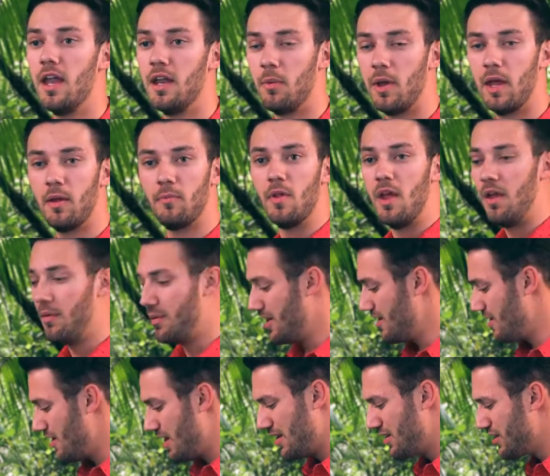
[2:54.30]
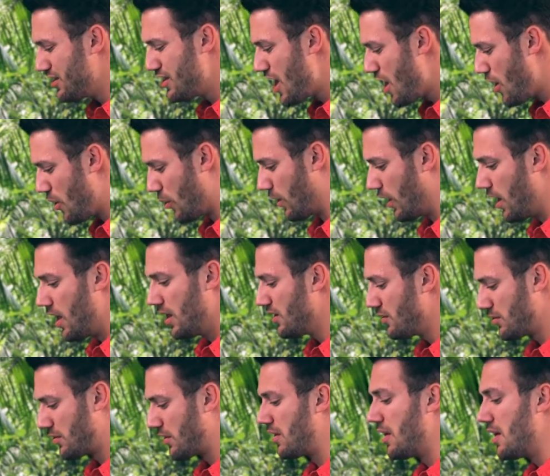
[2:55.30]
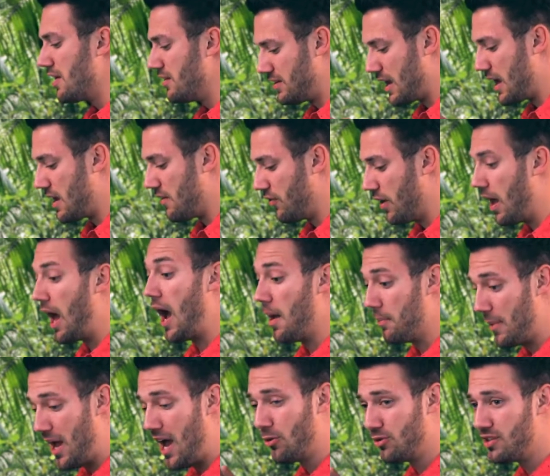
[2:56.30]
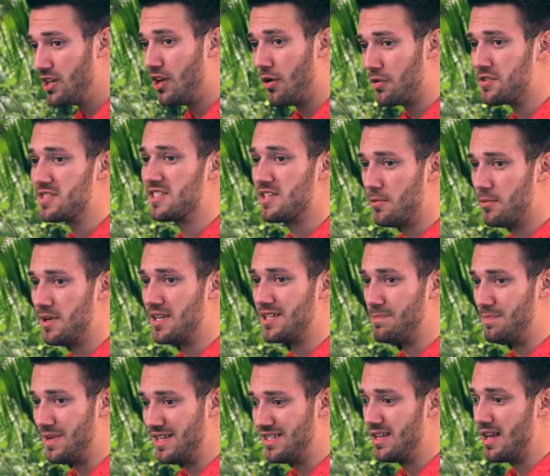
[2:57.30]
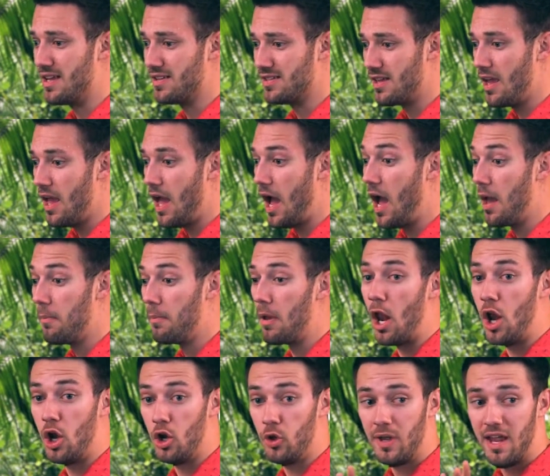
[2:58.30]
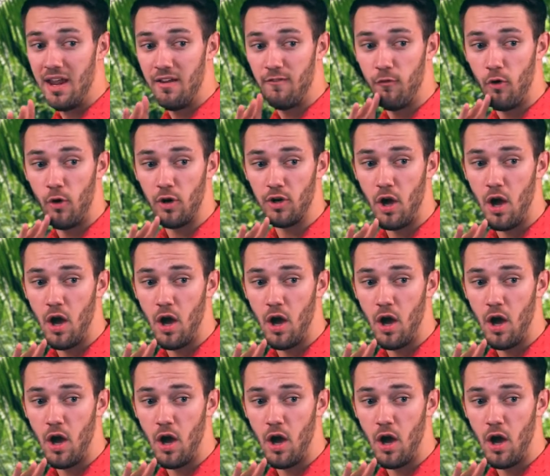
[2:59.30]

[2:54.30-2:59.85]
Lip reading: Anyway, no. Dave, I'm out here on serious business. I'm looking for an